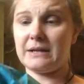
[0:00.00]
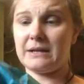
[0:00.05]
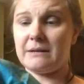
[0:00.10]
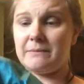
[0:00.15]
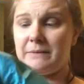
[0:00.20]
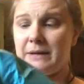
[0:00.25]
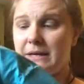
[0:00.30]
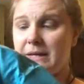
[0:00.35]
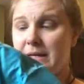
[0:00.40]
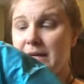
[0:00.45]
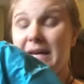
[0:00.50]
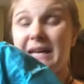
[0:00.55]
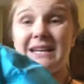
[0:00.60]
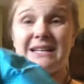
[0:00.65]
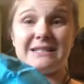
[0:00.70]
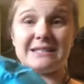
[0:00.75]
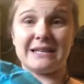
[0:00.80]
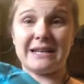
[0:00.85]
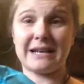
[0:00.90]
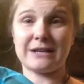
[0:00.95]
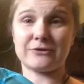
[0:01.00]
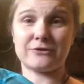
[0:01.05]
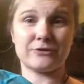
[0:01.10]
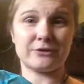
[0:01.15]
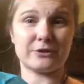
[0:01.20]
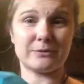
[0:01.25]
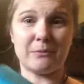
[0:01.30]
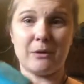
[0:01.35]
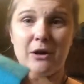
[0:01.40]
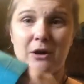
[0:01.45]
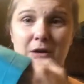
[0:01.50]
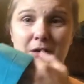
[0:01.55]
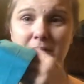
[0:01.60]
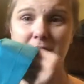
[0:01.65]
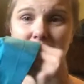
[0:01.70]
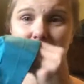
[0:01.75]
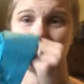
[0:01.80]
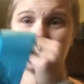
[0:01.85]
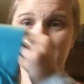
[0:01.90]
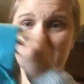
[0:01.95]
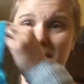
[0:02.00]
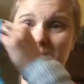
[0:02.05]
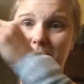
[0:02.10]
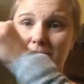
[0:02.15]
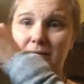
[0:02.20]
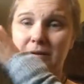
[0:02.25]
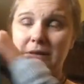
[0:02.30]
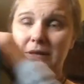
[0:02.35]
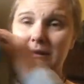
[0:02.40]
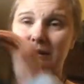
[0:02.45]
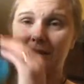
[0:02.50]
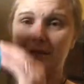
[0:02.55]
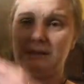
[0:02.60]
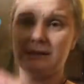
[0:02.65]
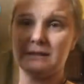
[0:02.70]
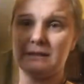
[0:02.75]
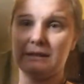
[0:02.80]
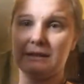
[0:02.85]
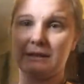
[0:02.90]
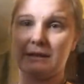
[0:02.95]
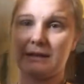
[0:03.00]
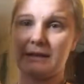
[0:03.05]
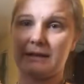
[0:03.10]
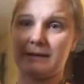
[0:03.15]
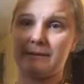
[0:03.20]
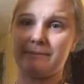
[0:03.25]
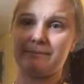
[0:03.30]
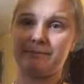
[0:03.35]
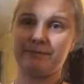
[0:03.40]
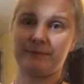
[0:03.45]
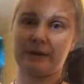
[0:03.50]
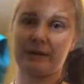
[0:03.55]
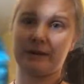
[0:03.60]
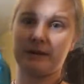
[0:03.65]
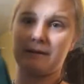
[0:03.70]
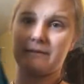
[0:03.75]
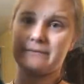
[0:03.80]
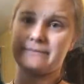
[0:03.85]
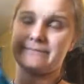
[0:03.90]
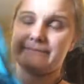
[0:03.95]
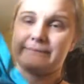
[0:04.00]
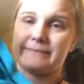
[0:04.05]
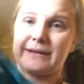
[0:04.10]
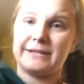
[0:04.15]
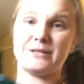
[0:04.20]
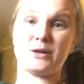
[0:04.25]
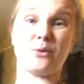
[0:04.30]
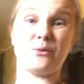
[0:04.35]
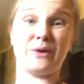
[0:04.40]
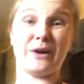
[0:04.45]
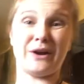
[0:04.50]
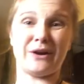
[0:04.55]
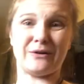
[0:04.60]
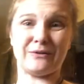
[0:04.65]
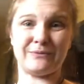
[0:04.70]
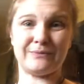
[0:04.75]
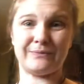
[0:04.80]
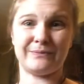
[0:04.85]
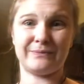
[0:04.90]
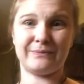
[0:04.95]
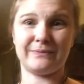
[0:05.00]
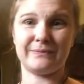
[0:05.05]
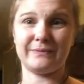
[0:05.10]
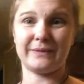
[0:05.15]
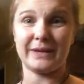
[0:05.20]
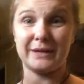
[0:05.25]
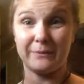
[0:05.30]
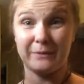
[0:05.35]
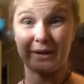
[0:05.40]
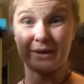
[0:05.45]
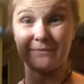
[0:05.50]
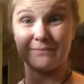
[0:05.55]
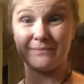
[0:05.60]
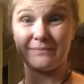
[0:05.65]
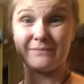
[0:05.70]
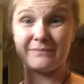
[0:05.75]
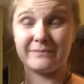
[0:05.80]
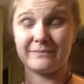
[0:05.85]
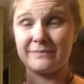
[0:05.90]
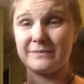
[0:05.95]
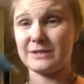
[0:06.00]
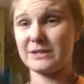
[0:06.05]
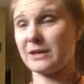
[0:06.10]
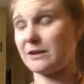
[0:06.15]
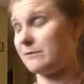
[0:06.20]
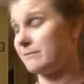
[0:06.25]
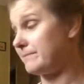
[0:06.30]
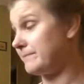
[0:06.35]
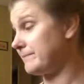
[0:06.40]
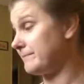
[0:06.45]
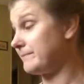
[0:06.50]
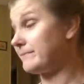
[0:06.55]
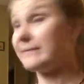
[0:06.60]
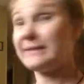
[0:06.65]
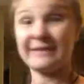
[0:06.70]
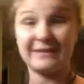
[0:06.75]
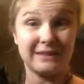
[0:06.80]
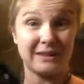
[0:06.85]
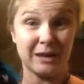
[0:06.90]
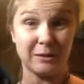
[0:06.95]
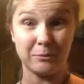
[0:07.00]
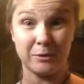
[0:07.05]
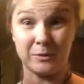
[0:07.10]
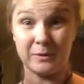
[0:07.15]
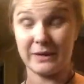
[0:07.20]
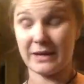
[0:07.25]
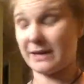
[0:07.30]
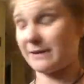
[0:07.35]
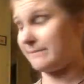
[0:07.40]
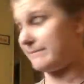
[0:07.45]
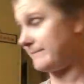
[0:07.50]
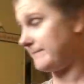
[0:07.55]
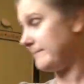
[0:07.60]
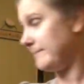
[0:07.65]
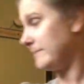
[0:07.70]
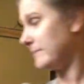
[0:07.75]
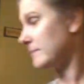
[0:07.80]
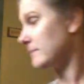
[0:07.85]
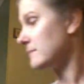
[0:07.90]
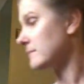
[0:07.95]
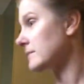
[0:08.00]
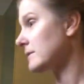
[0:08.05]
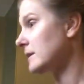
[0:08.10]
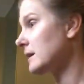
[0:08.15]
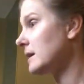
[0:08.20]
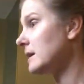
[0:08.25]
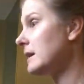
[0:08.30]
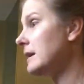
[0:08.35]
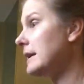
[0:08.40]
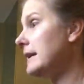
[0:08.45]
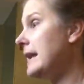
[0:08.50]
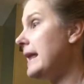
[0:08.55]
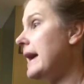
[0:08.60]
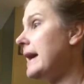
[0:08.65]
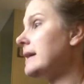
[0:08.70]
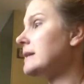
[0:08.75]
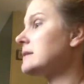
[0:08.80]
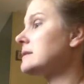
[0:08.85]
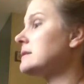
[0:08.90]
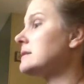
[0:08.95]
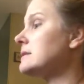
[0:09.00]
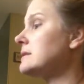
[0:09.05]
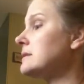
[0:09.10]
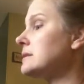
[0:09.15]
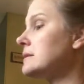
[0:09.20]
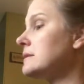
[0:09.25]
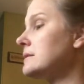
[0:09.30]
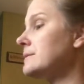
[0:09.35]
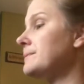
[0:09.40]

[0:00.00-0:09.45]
again, it's an extra small. So I don't know. Anyway, so help me with that. Next